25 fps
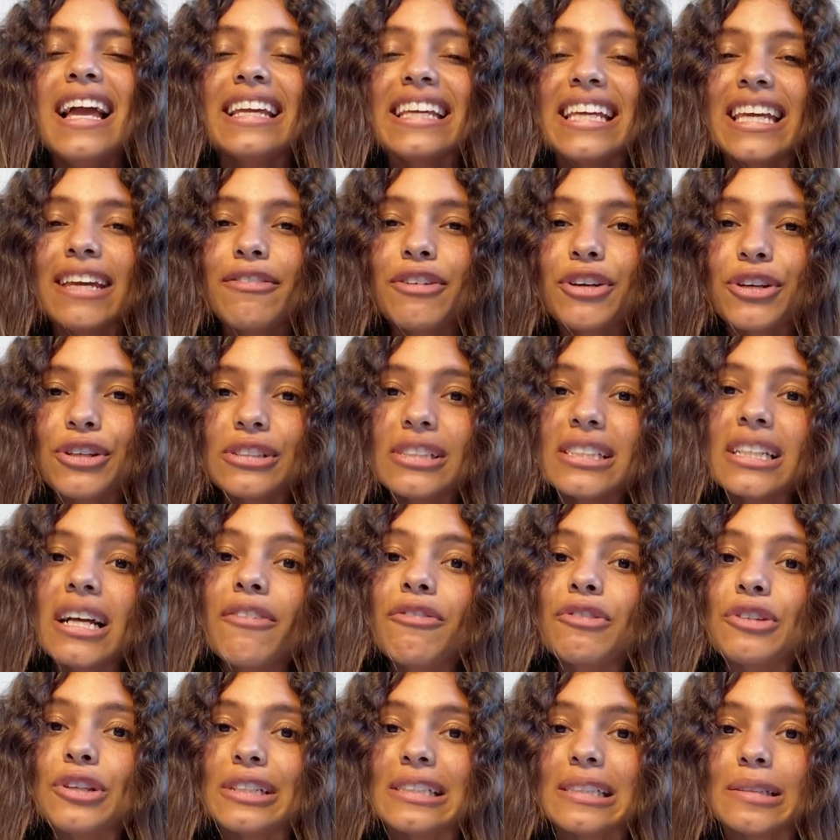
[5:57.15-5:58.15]
Give
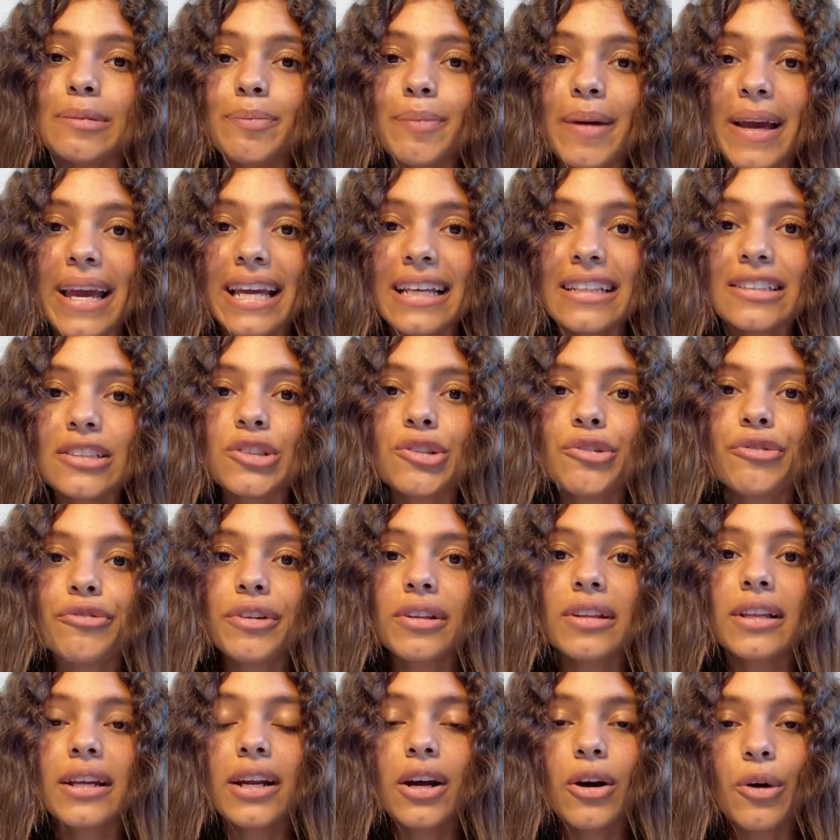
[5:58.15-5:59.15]
yourself the space to
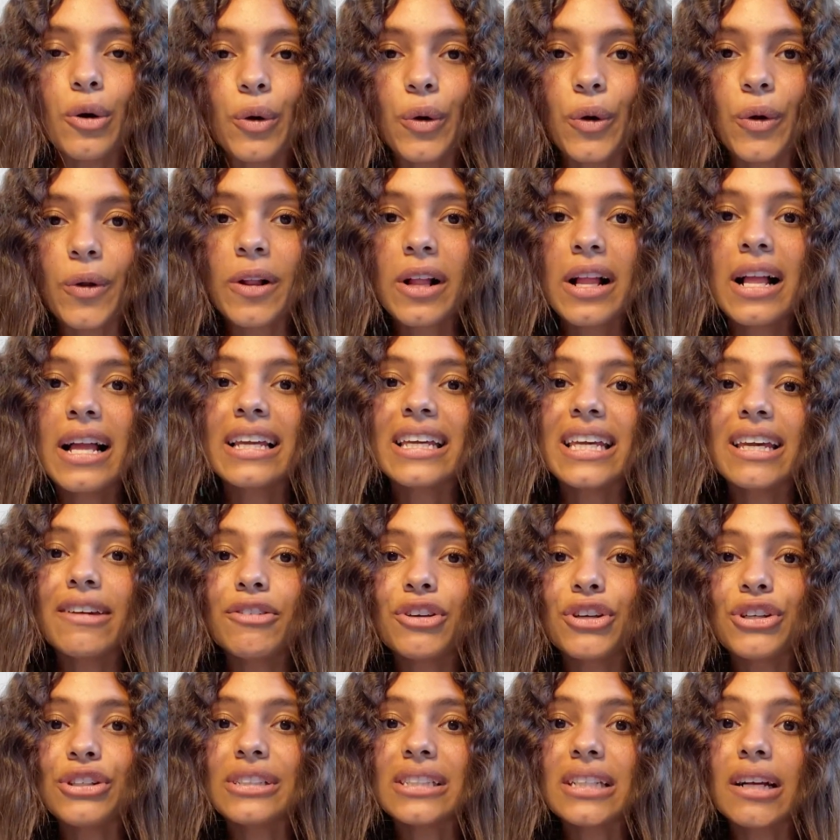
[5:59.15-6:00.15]
feel it all. Give
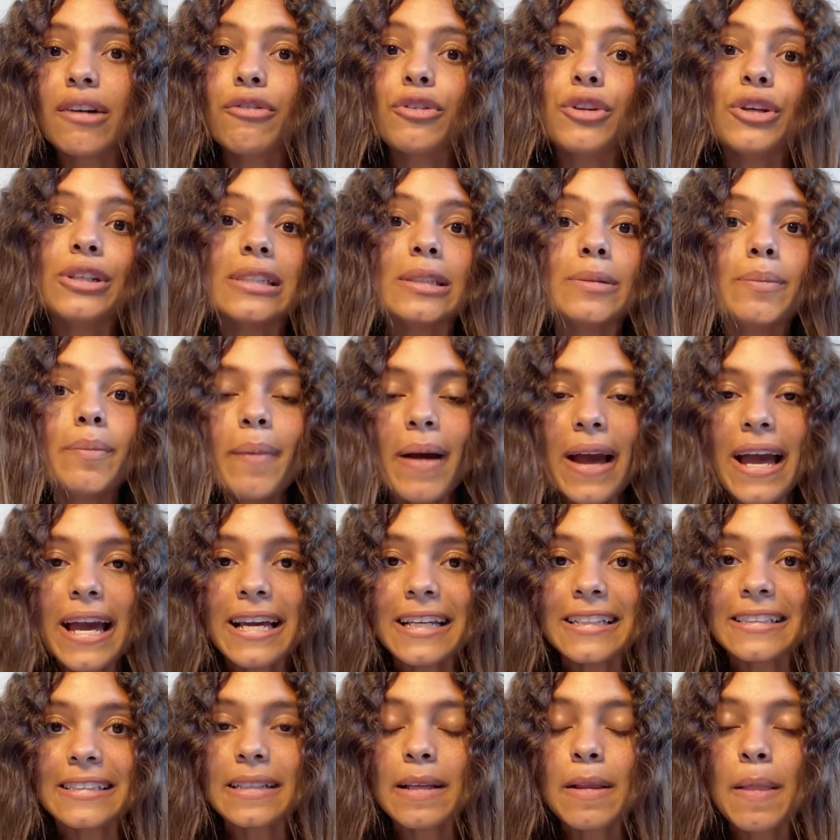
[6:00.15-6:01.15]
yourself the
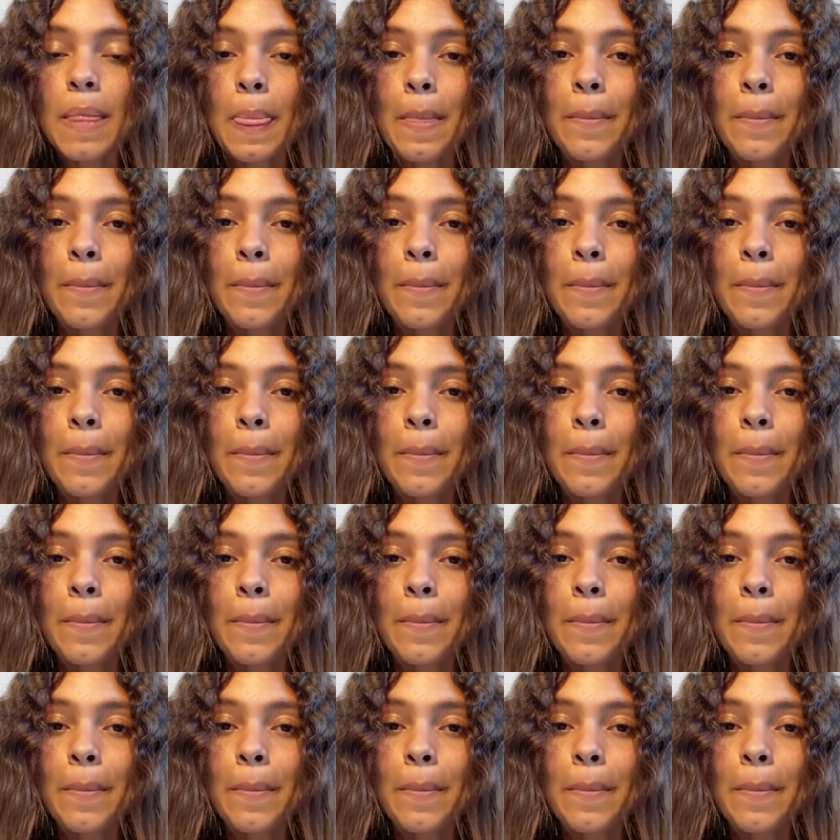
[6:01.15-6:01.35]
space